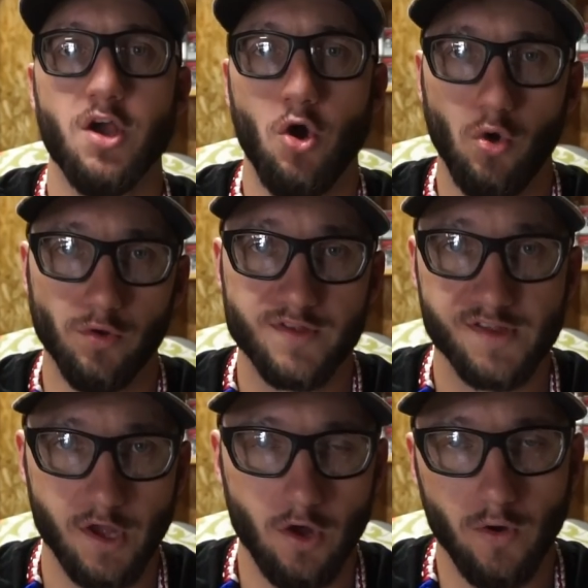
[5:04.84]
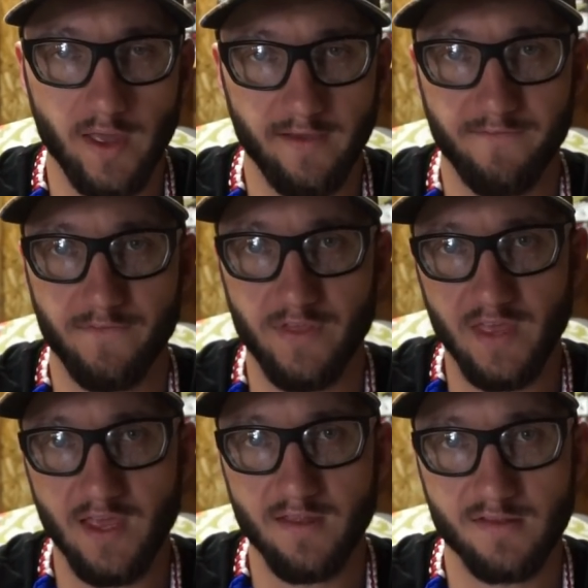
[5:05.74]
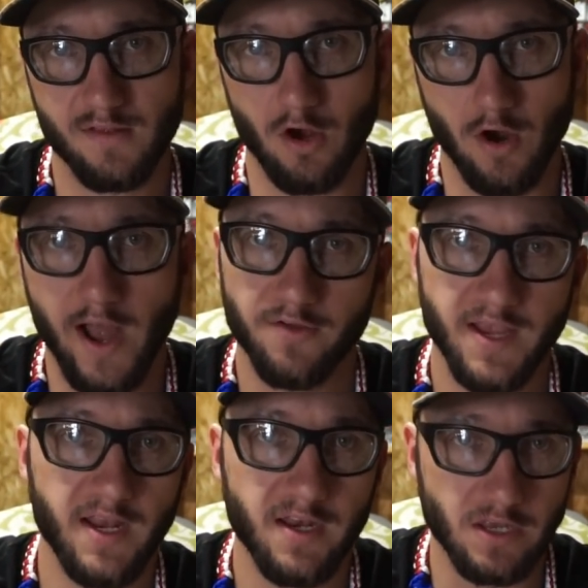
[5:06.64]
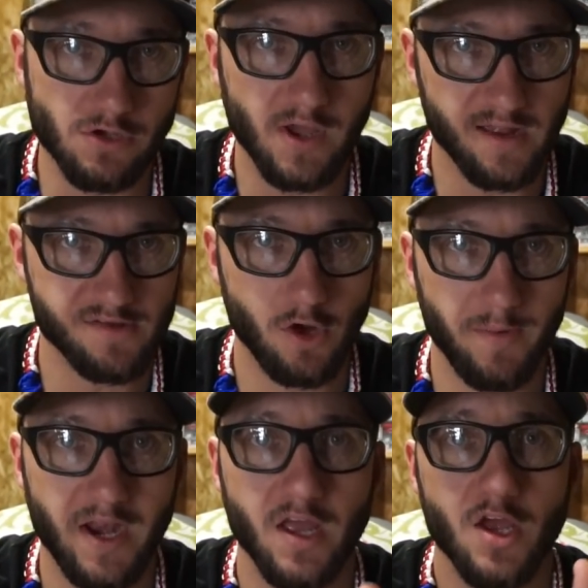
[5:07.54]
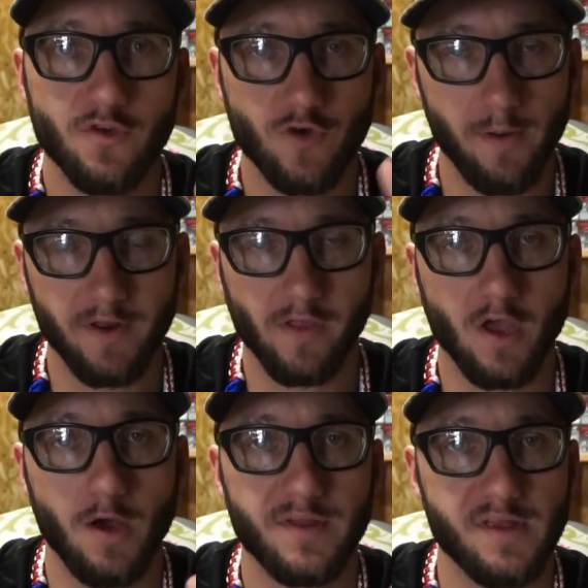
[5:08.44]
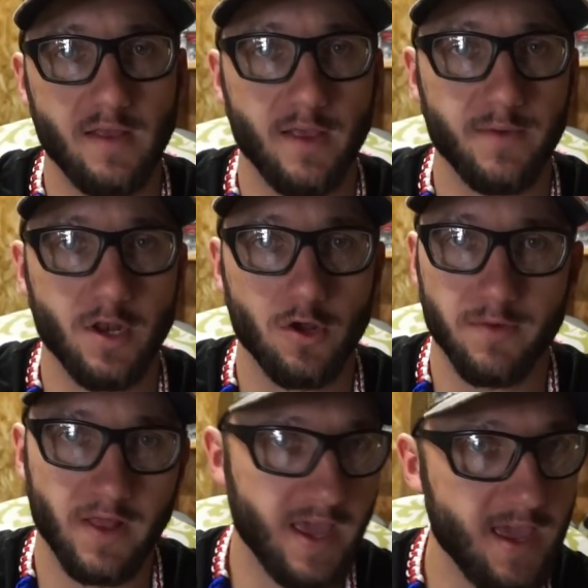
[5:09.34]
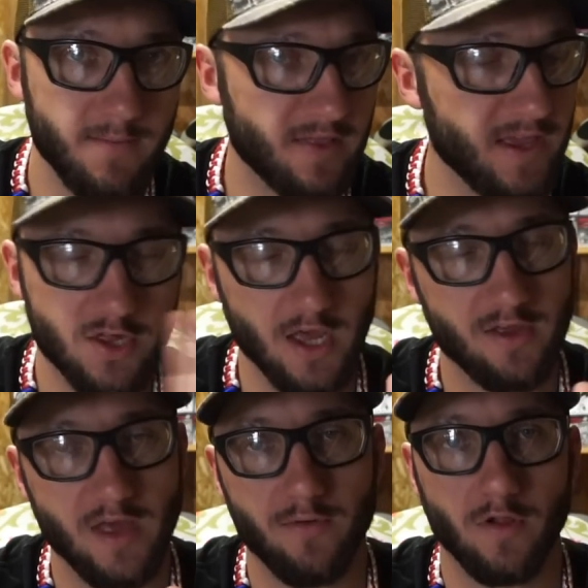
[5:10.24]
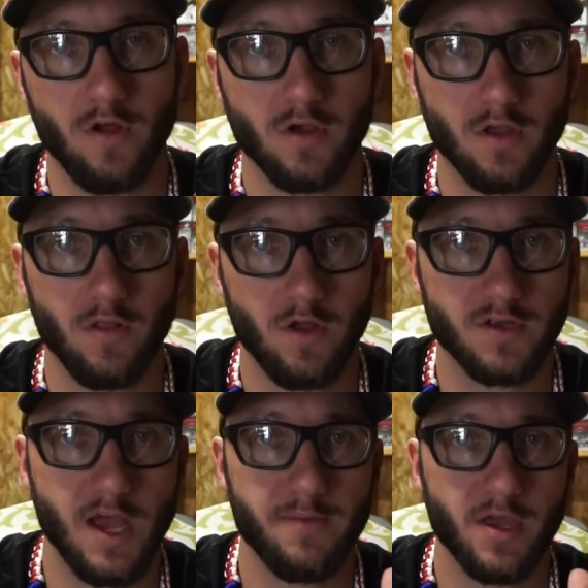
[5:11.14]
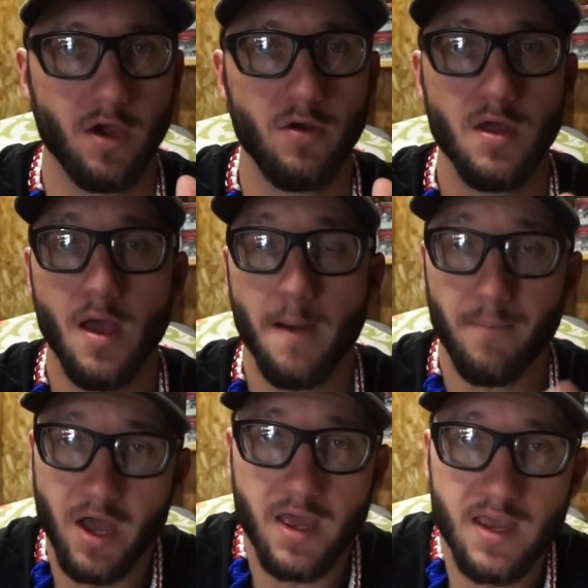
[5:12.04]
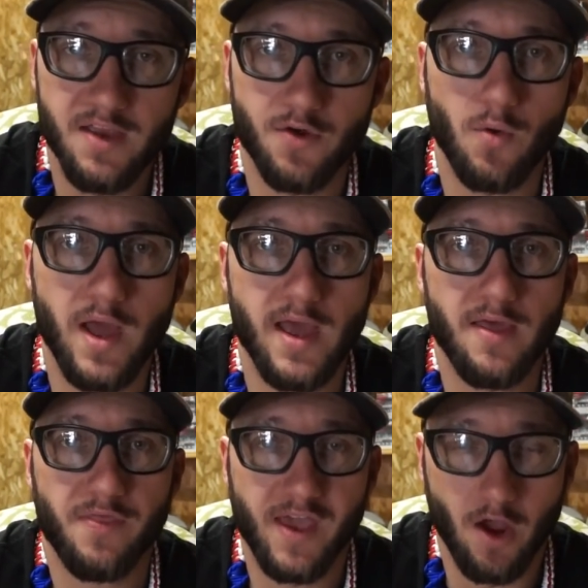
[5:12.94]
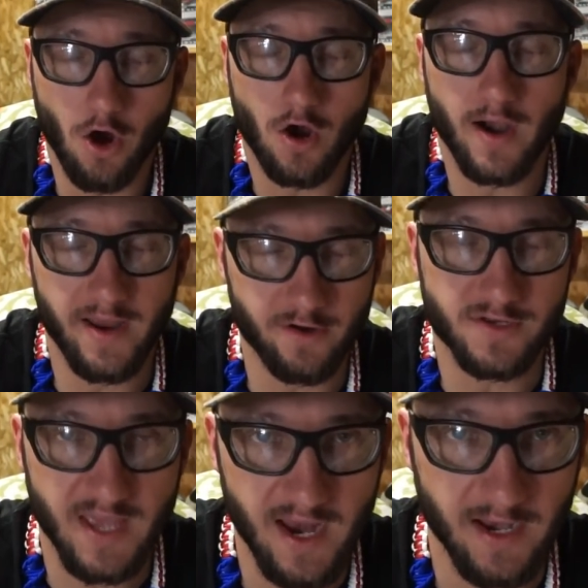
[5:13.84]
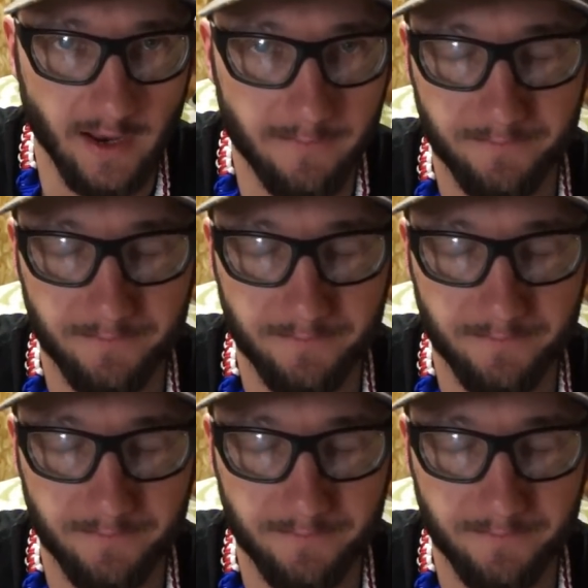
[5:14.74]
old, so if these are outdated and you guys know about it, drop it in the comments and let me know and be like, hey man, they changed that one a long time ago. But either way, they are entertaining.